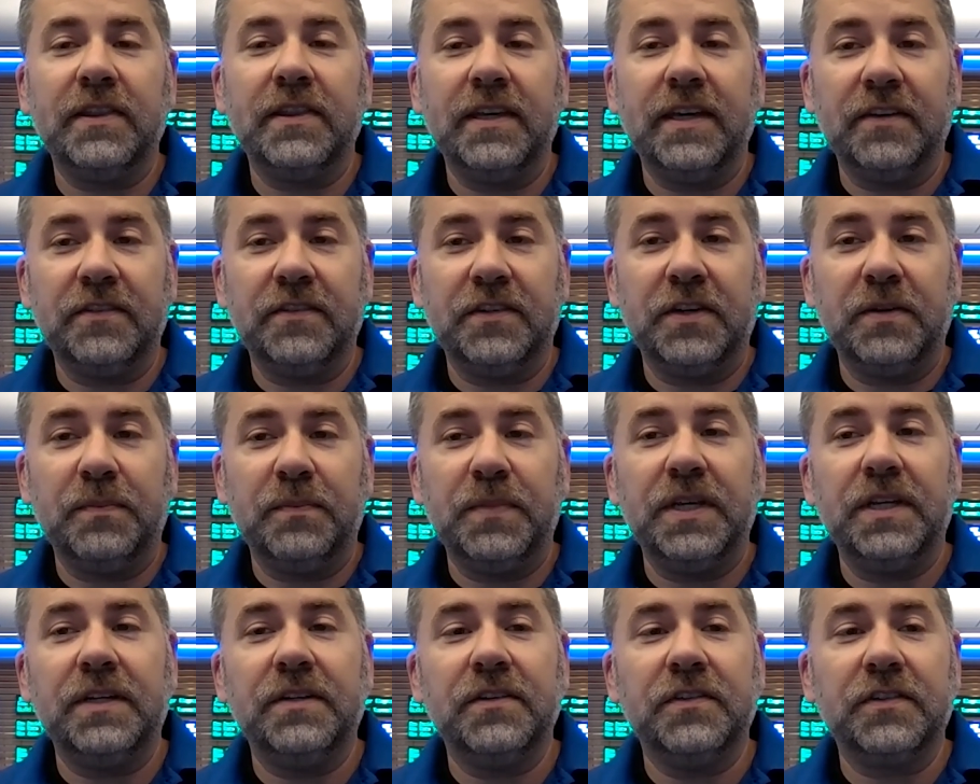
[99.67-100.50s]
the
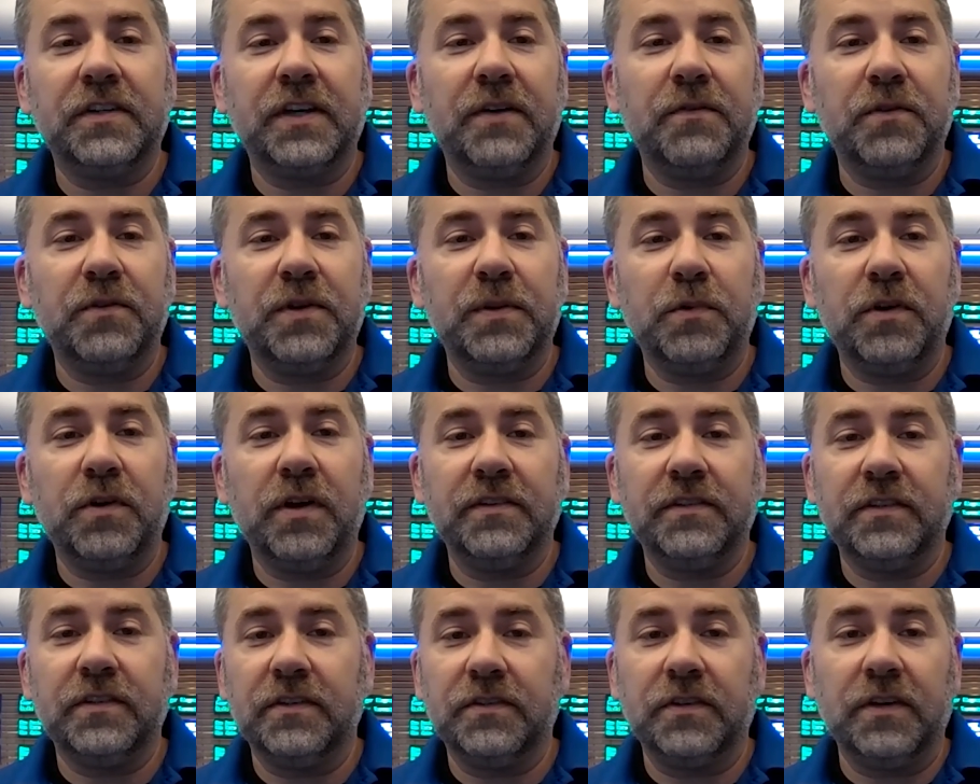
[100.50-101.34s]
SNMP discovery
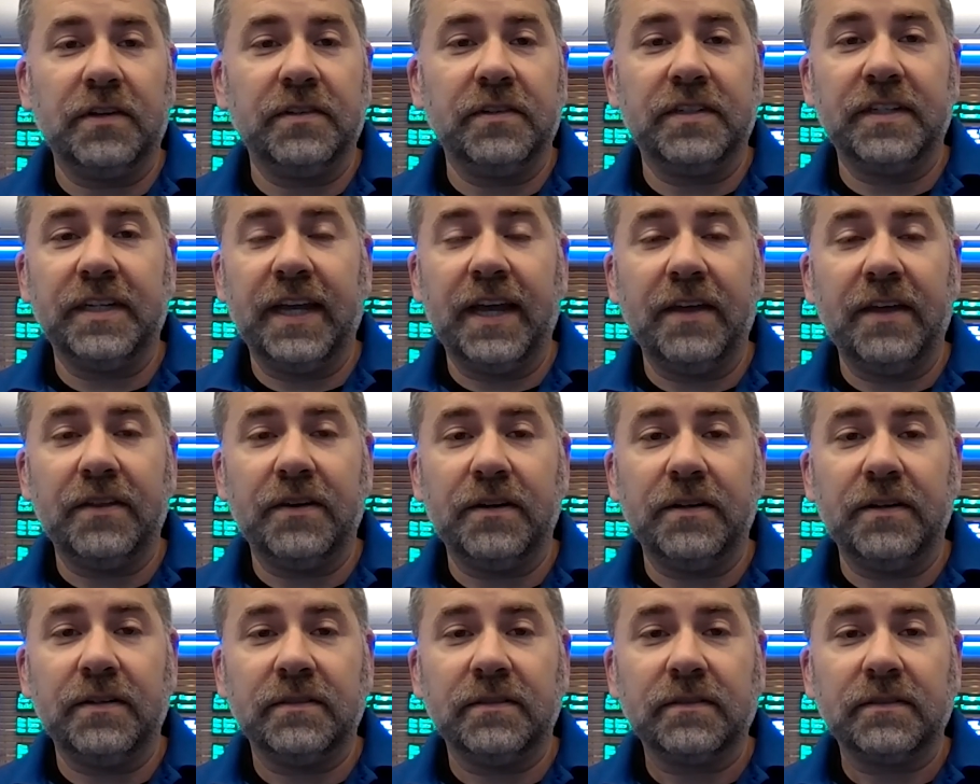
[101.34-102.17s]
process
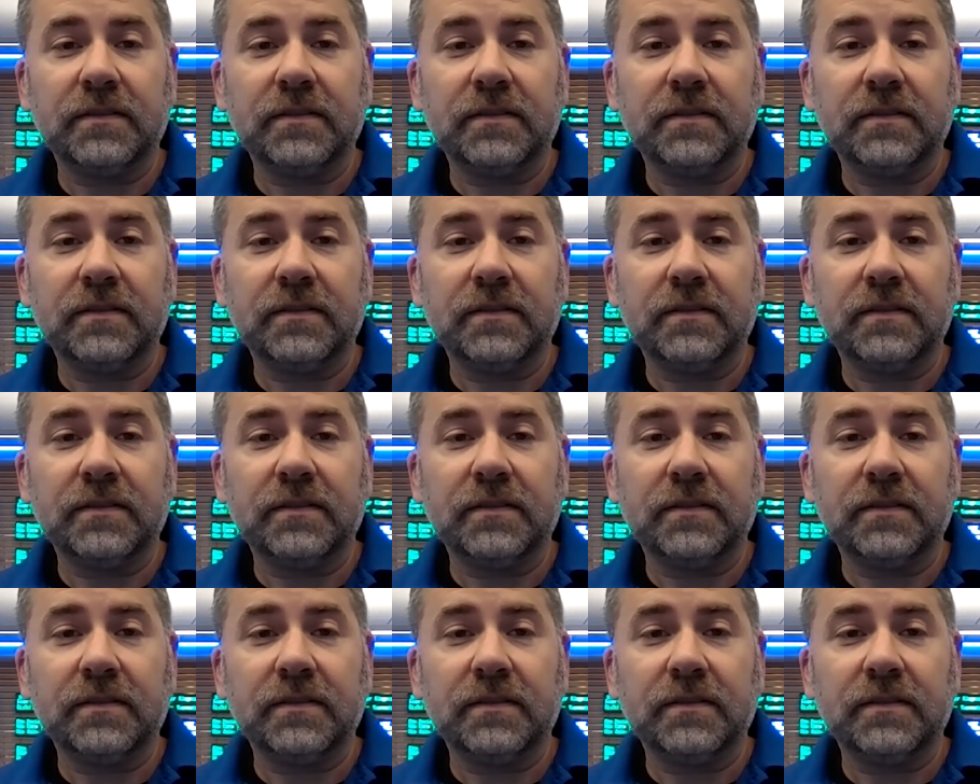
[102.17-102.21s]
altogether